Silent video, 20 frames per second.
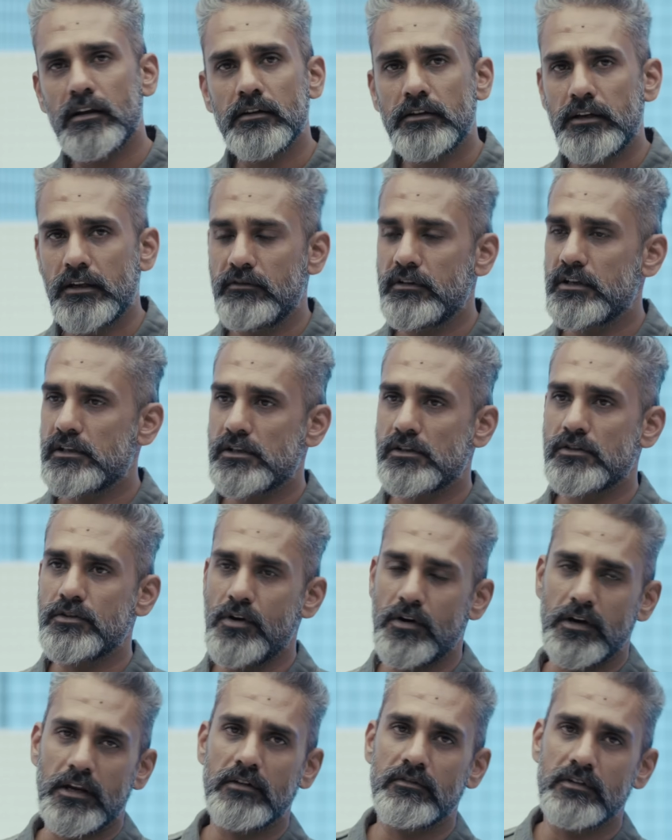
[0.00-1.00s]
TVS has
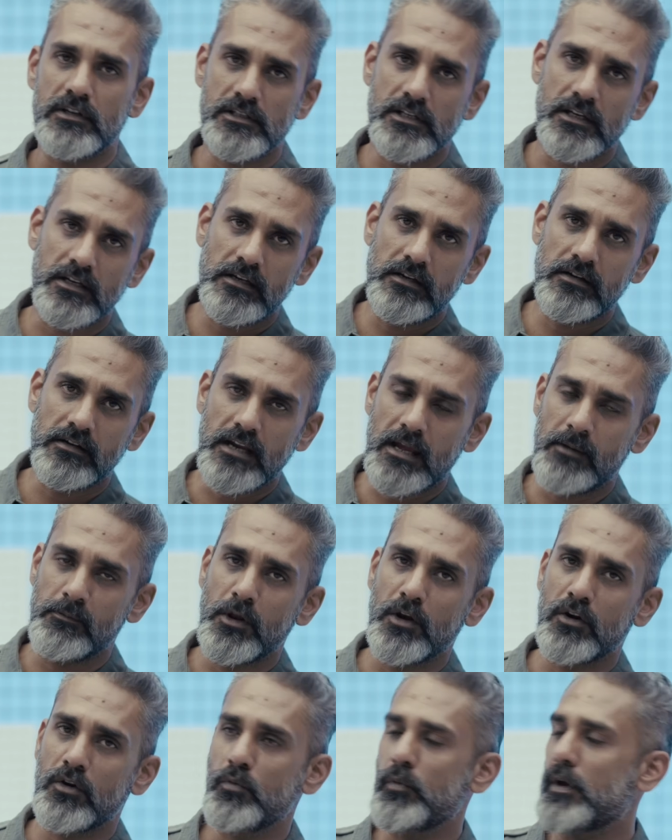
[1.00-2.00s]
not given us a clear
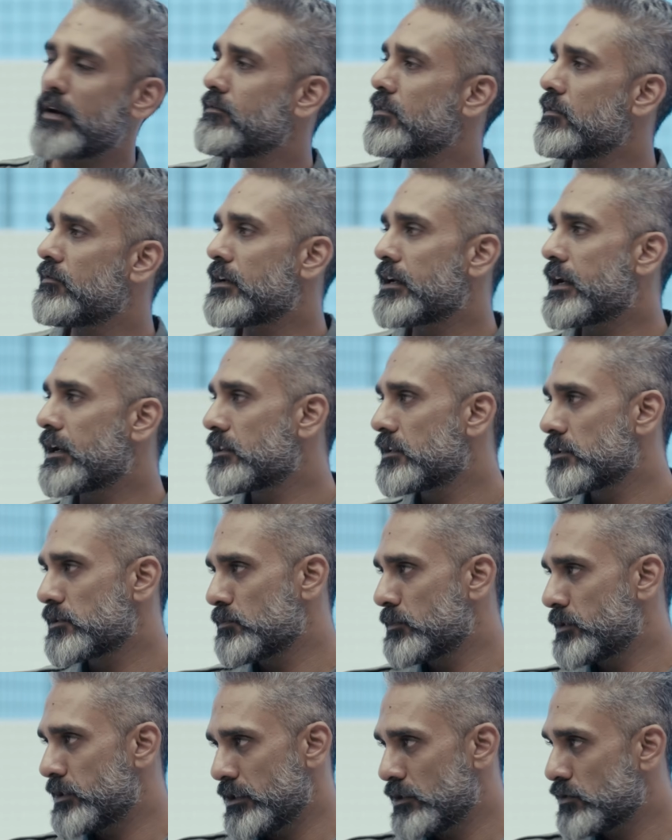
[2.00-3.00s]
timeline on when we will get this
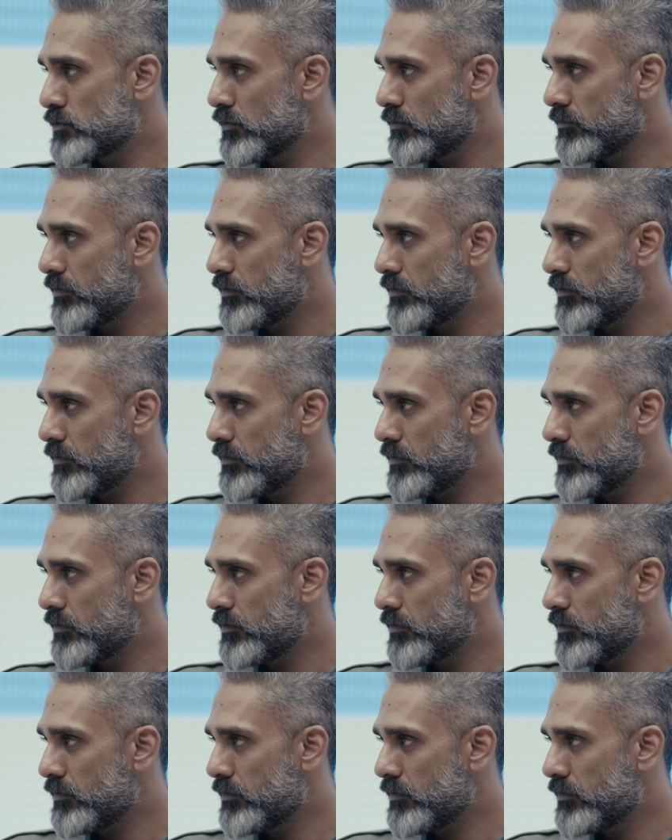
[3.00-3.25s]
machine so